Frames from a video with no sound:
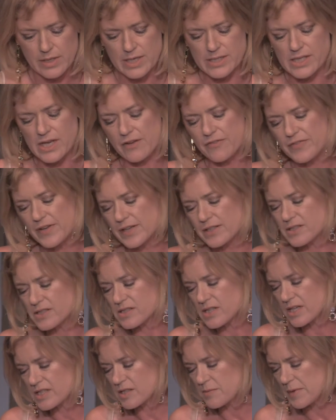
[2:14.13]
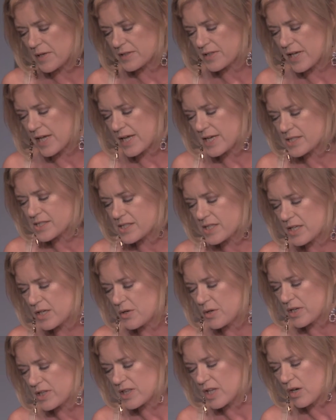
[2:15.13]
As I fantasize about the AC
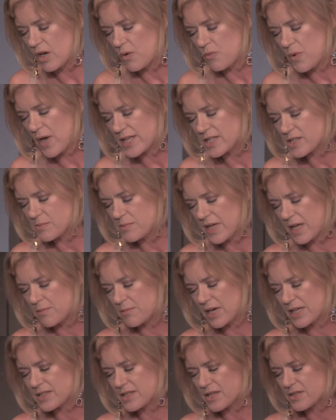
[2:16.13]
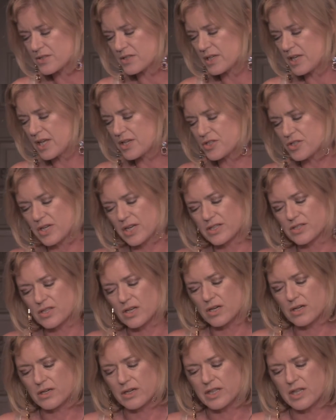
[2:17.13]
unit that awaits me at my destination, I
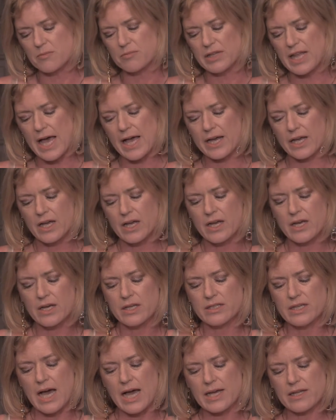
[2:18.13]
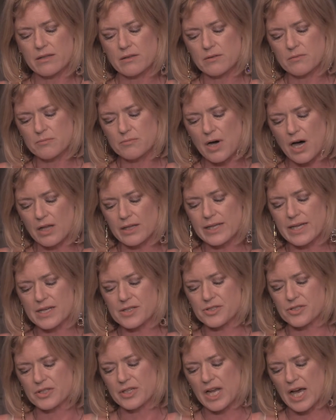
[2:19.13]
tug on the black ni
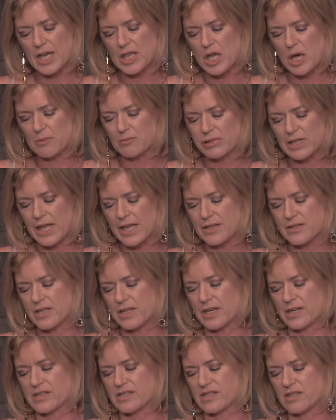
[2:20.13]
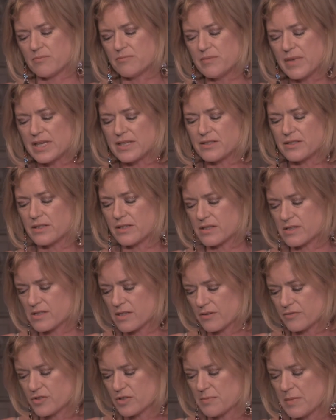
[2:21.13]
polyester nylon blend that has cemented
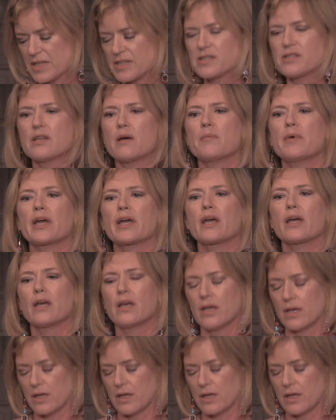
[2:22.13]
itself to my stomach.